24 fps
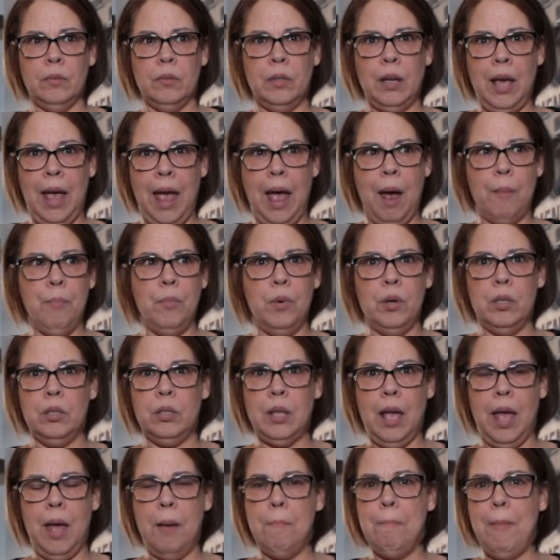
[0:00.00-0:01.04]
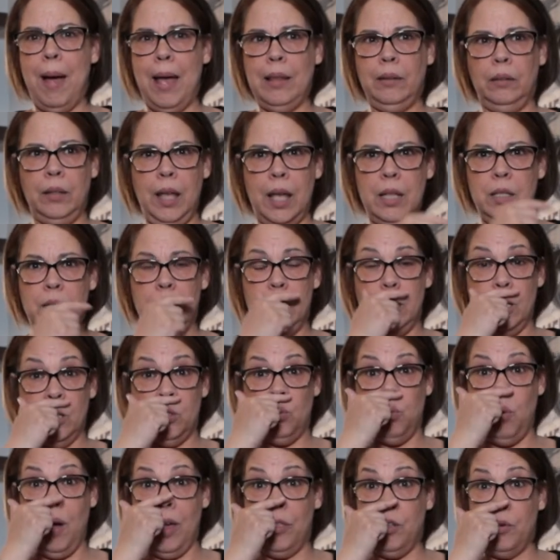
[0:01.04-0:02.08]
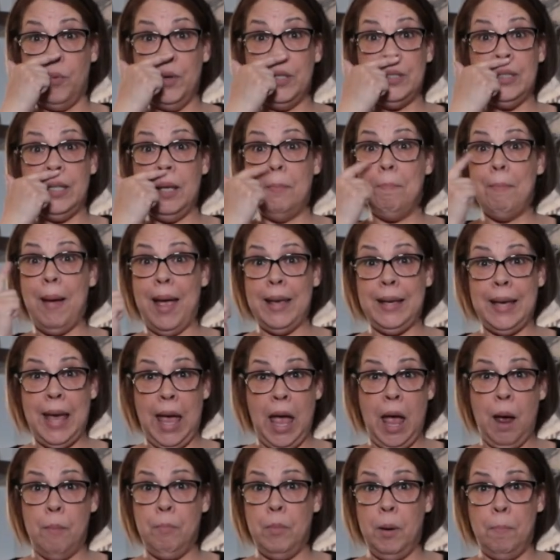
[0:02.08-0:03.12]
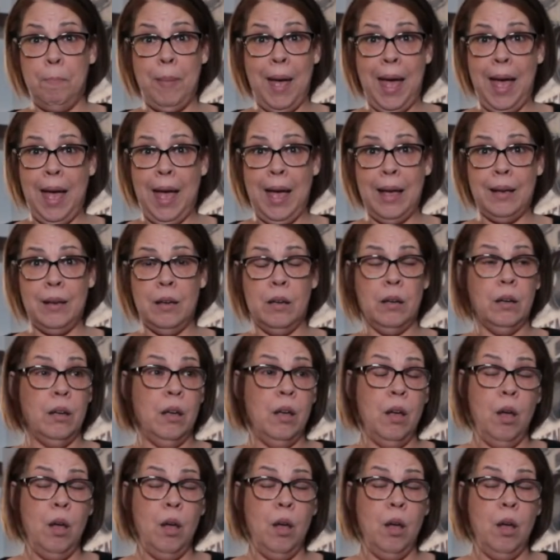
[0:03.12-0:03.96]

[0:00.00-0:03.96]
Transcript: cameras and my lenses, whether it's in my camera bag